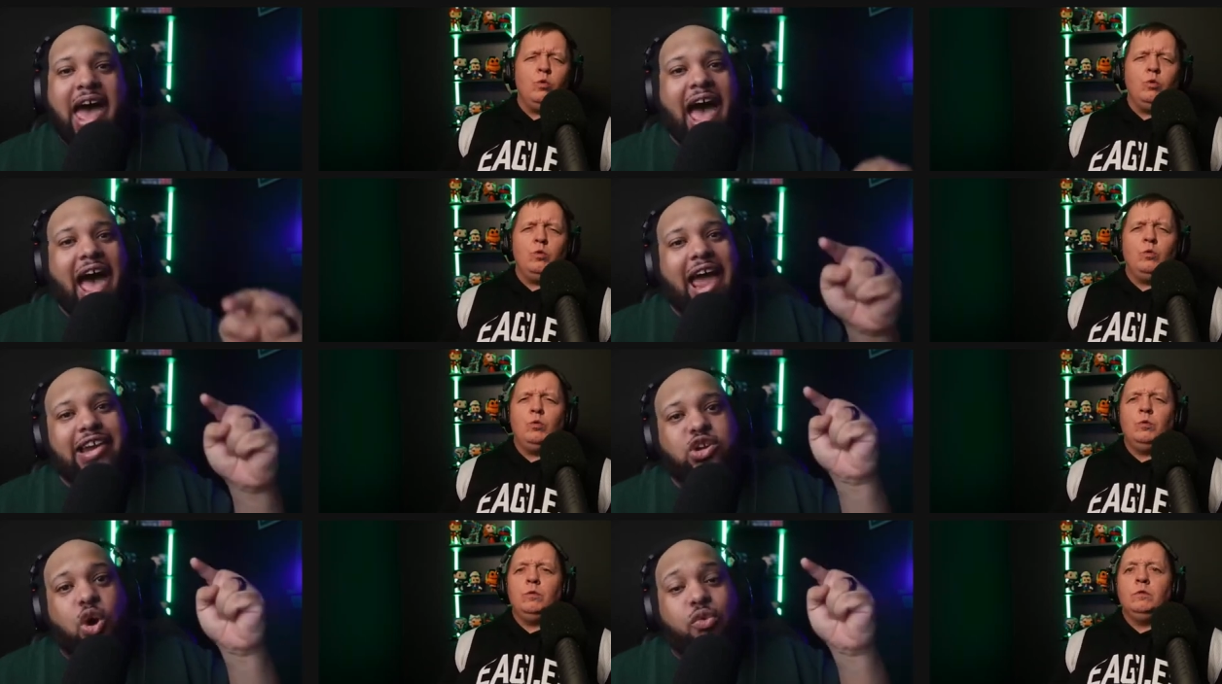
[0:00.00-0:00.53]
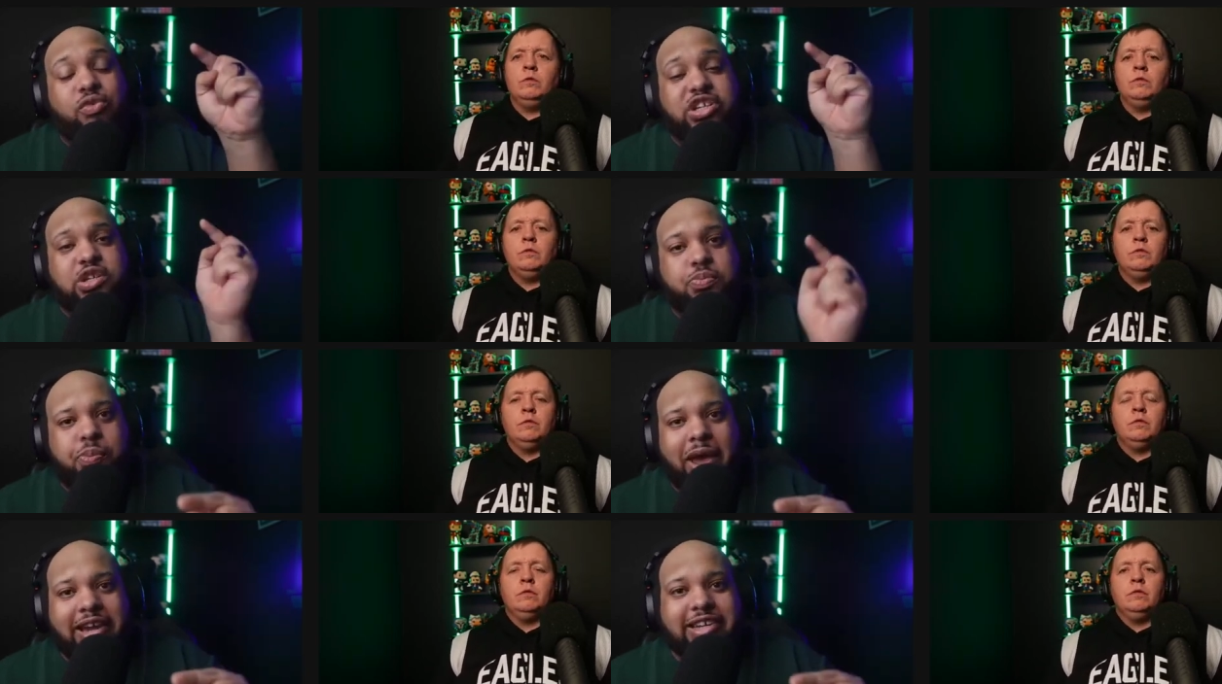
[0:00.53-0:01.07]
Speaker 1: I don't
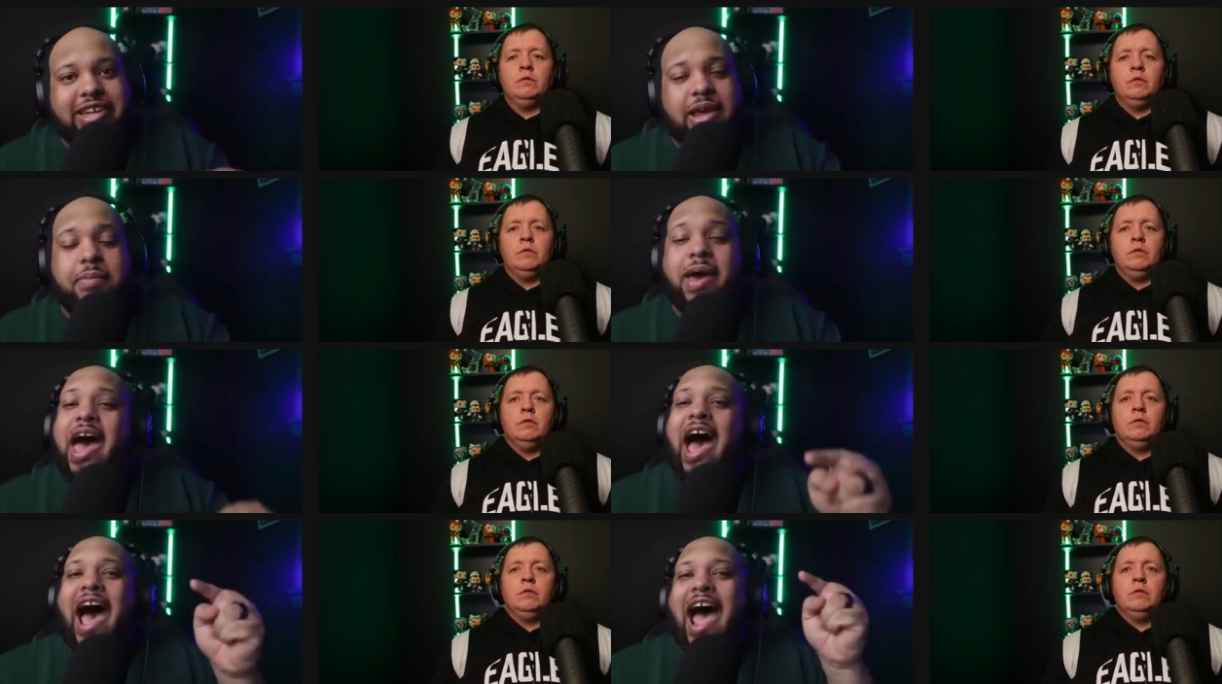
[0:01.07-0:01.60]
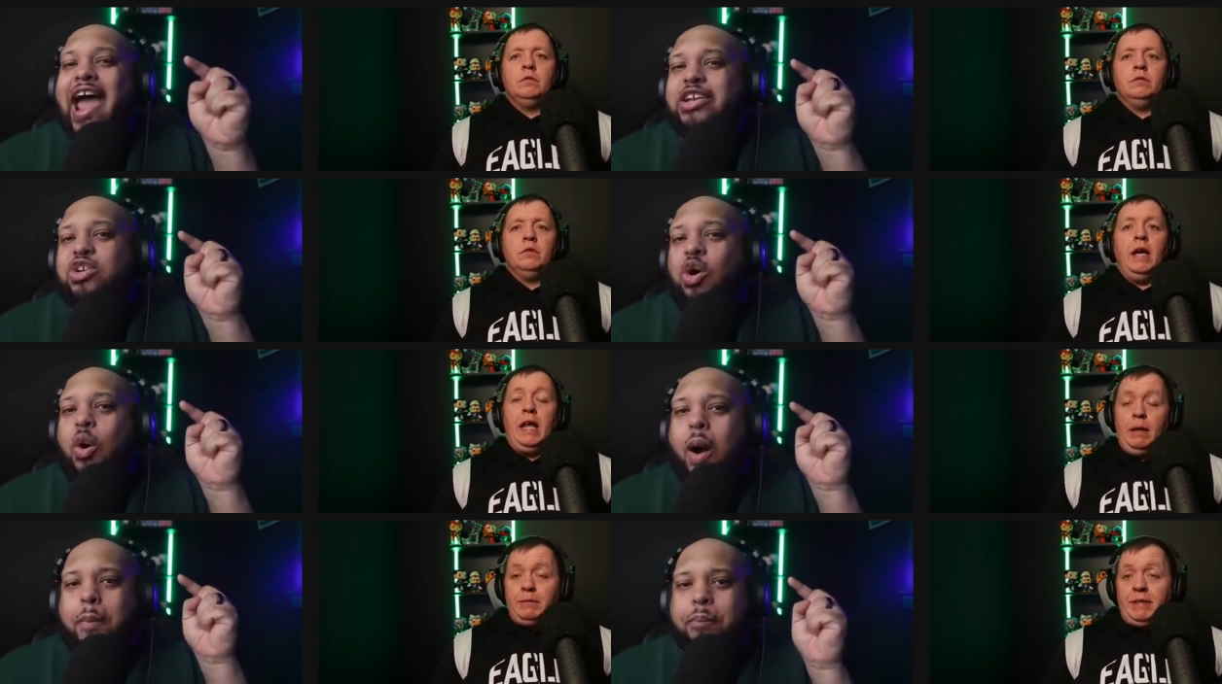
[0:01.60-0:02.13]
respect him. I
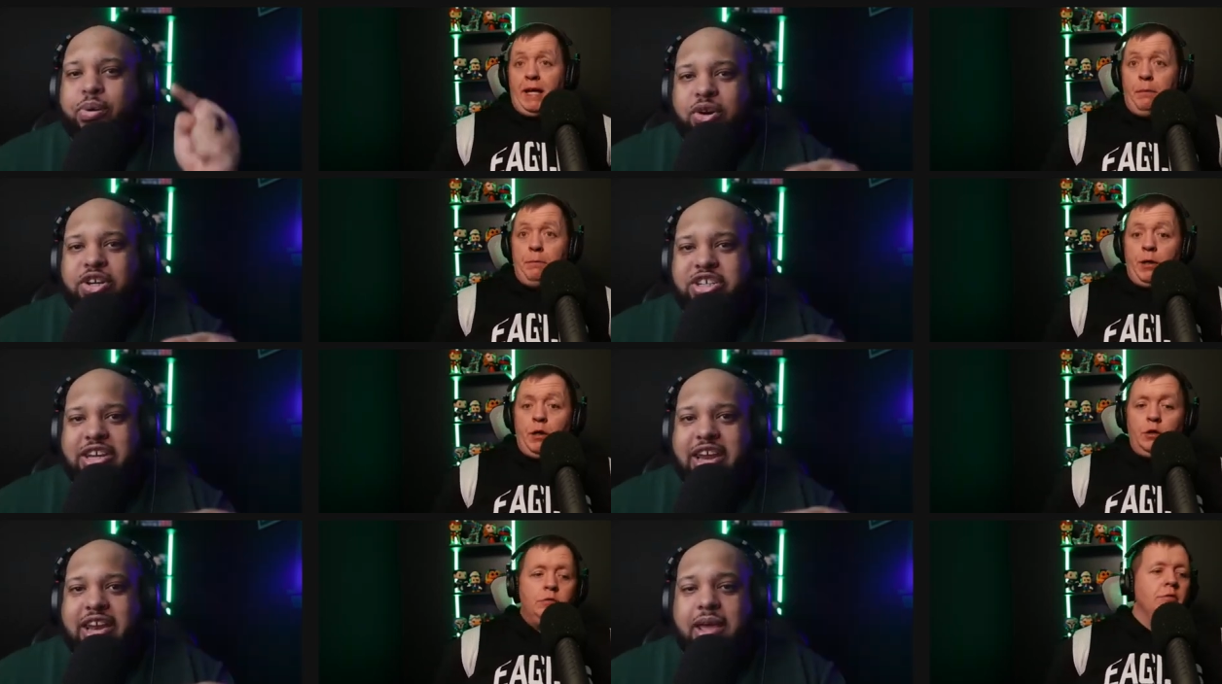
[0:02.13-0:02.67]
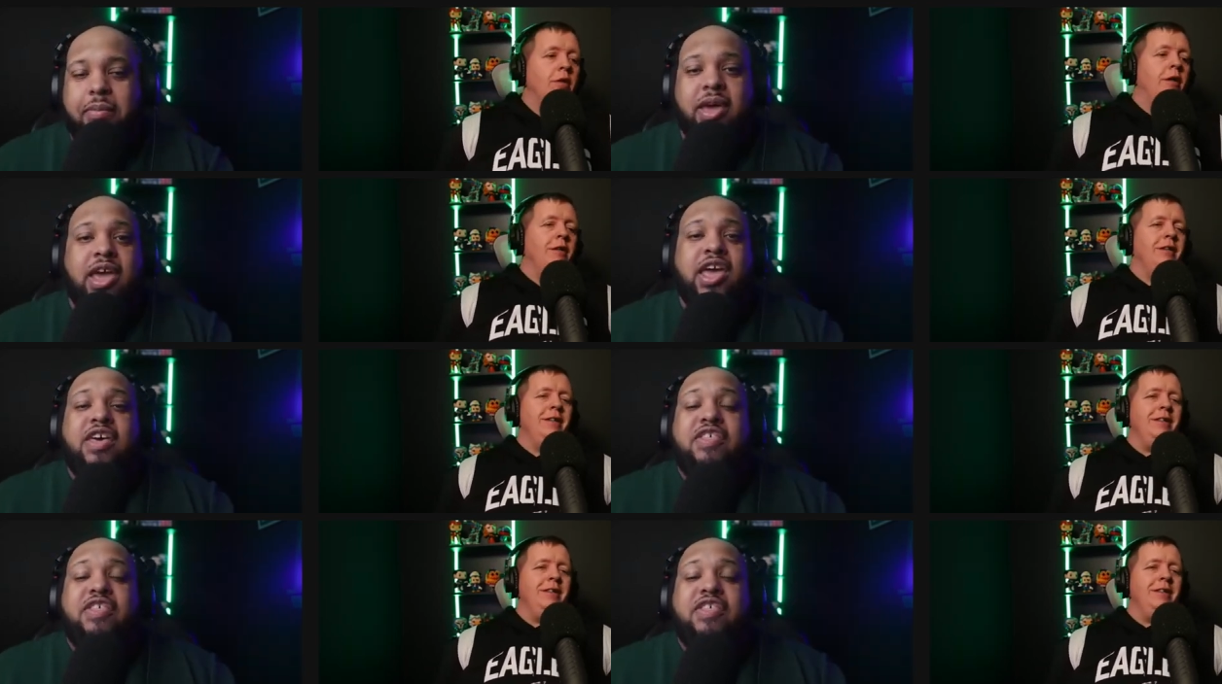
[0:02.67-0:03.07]
don't I'll appreciate him. him.